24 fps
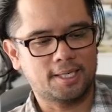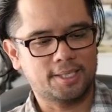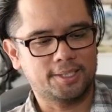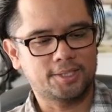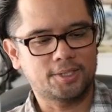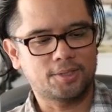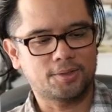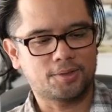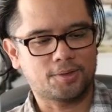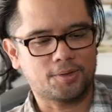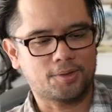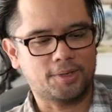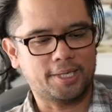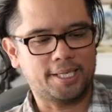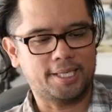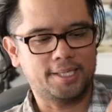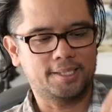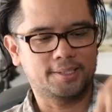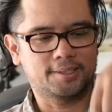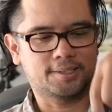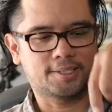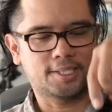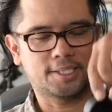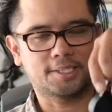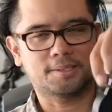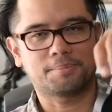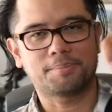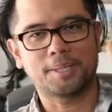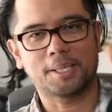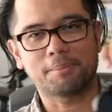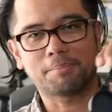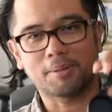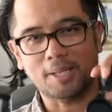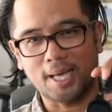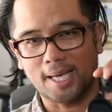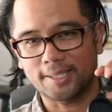you know, there is this
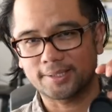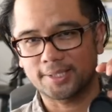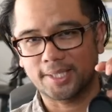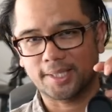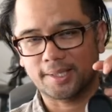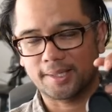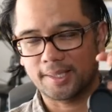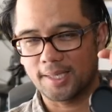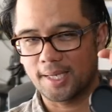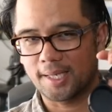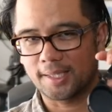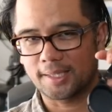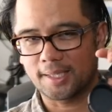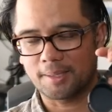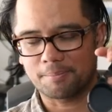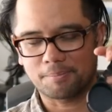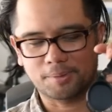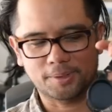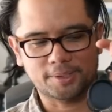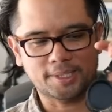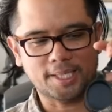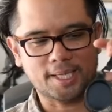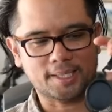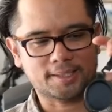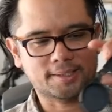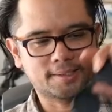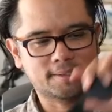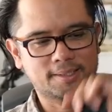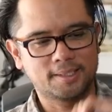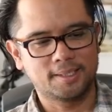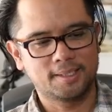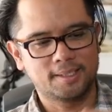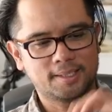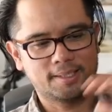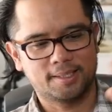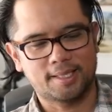big plastic thing that protects
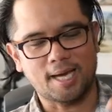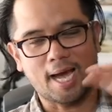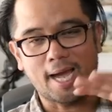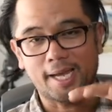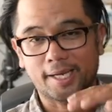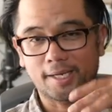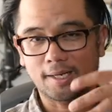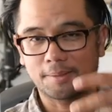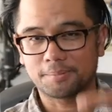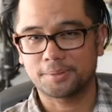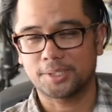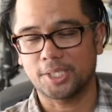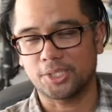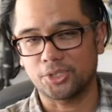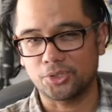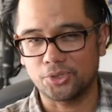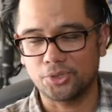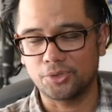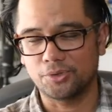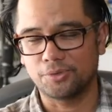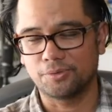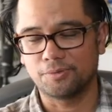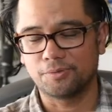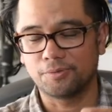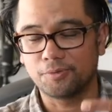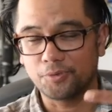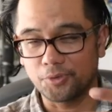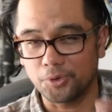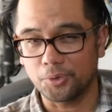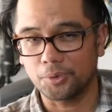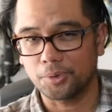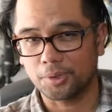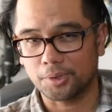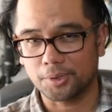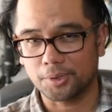the eye cups that you view